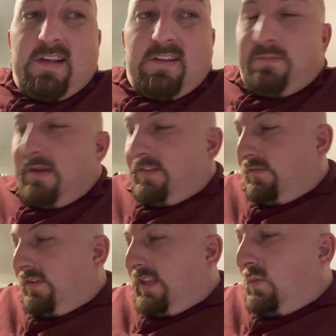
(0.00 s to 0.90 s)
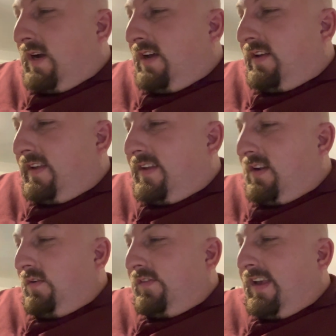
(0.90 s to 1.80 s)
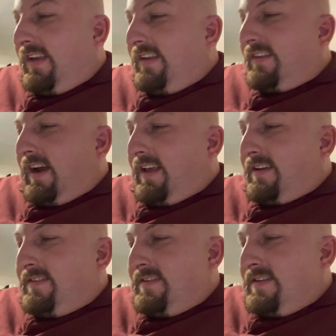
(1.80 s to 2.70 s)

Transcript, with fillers: He's pitching really well. And then Jose Quintana,